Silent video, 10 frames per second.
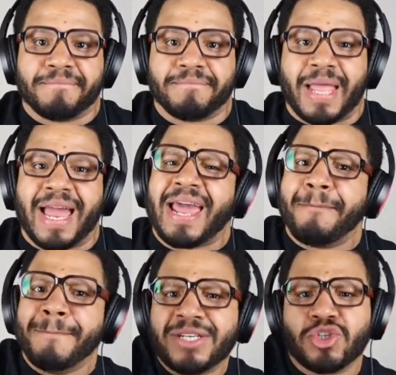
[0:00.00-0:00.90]
I had
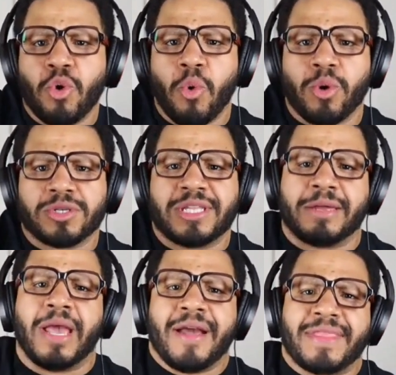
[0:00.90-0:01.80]
mentors that
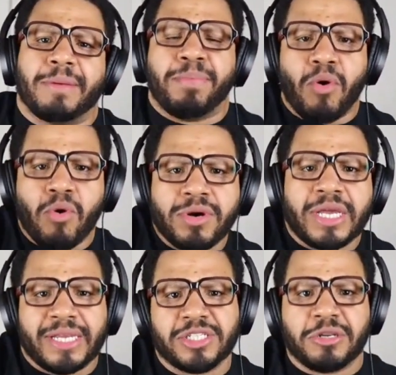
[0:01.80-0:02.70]
that poured
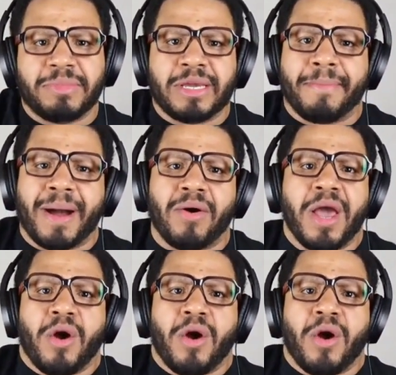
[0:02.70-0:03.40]
into me about